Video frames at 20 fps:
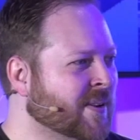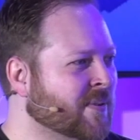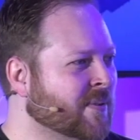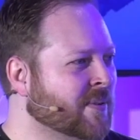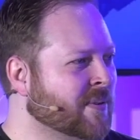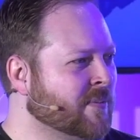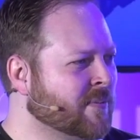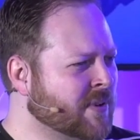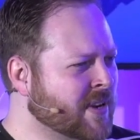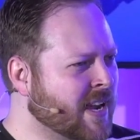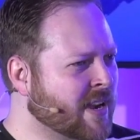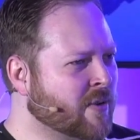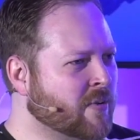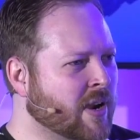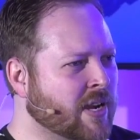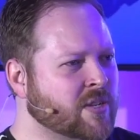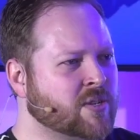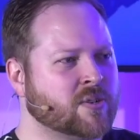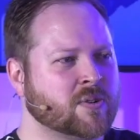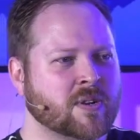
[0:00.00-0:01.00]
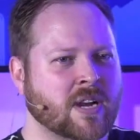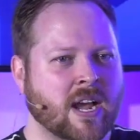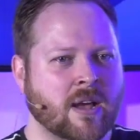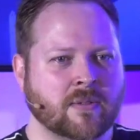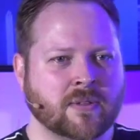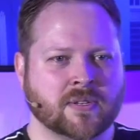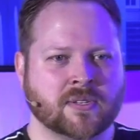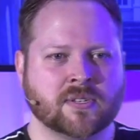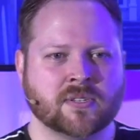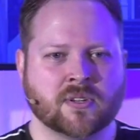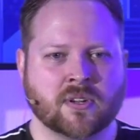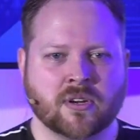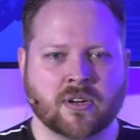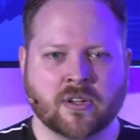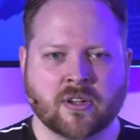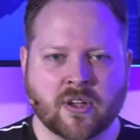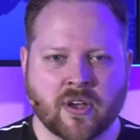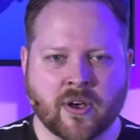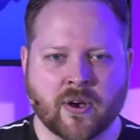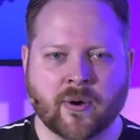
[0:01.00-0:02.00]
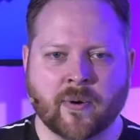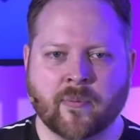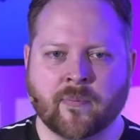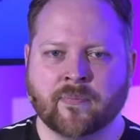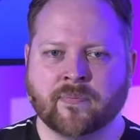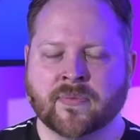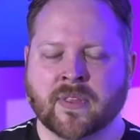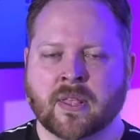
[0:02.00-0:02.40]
We're not quite sure how this is going to go.